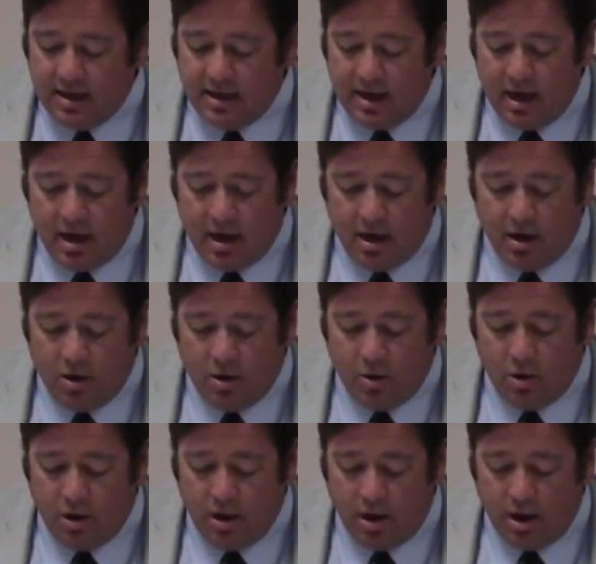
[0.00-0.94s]

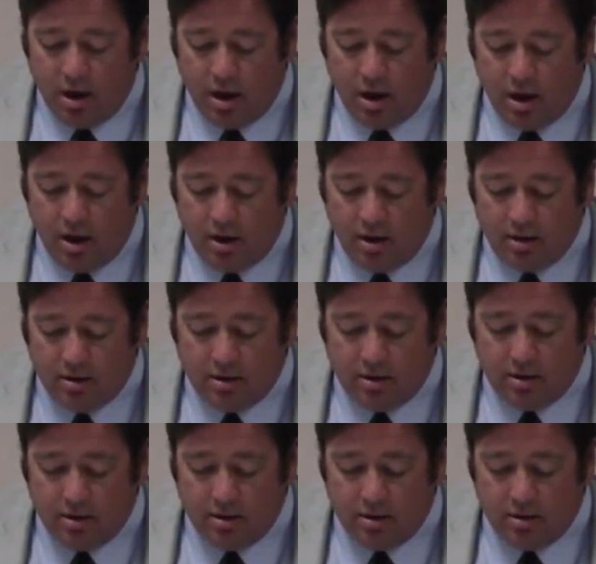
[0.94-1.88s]
Now, uh,
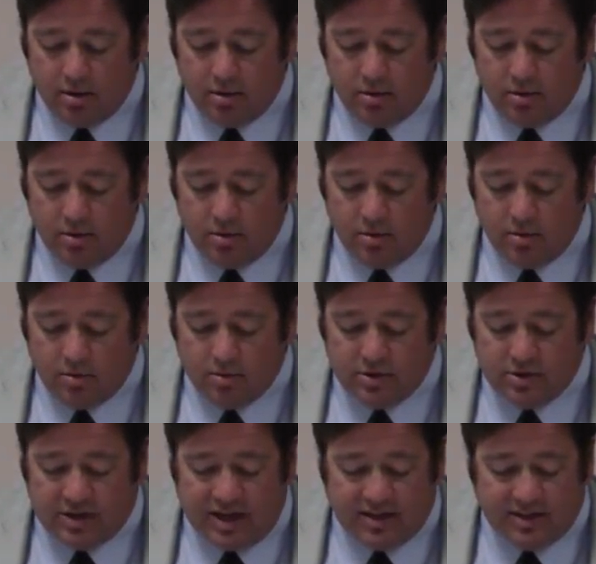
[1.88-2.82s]

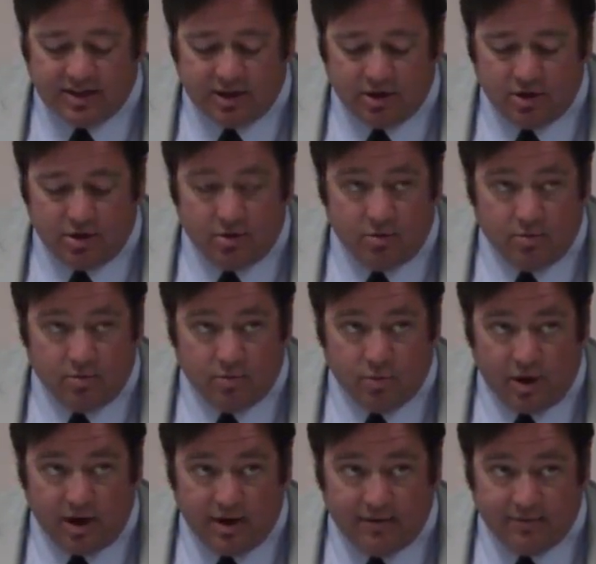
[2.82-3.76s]
Stacy, are you
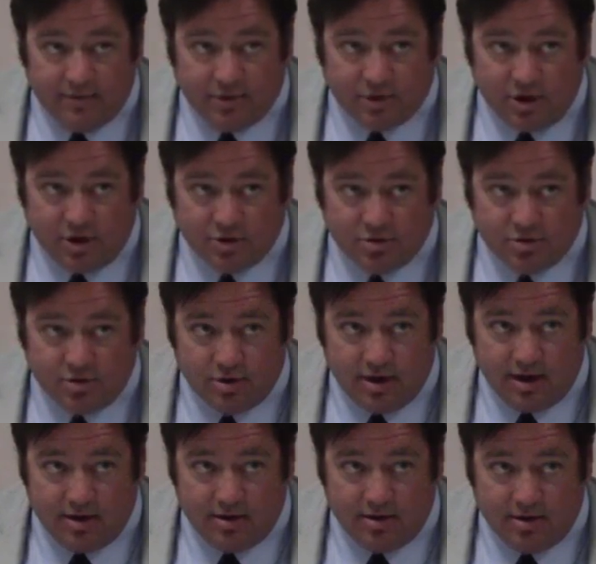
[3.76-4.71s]
running for treasurer
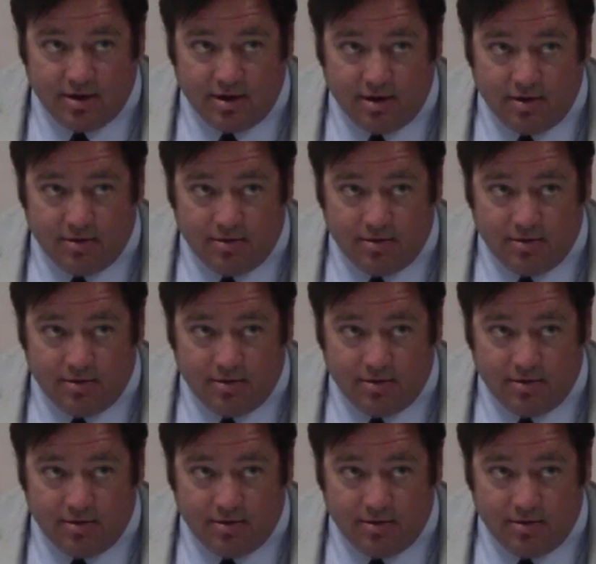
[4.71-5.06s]
again or no?